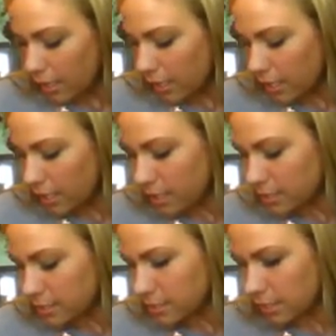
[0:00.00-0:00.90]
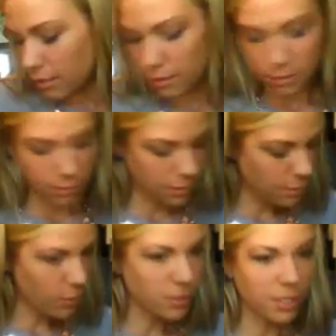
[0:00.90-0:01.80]
is the
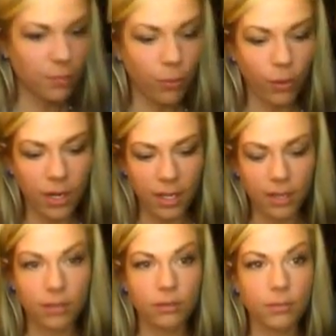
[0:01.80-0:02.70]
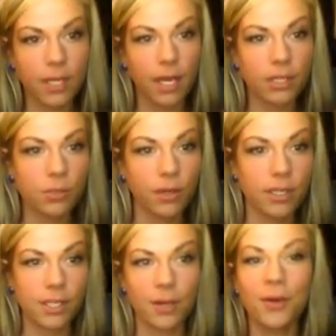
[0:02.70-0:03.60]
most important. Oh my gosh,
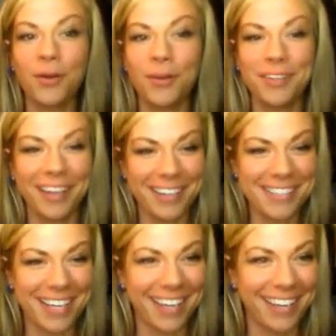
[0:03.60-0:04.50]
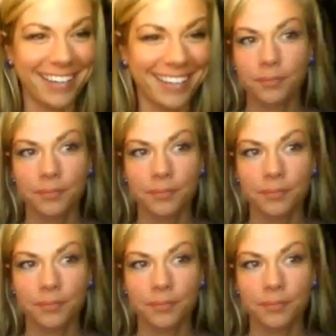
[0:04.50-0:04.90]
where is it? Hold on a second.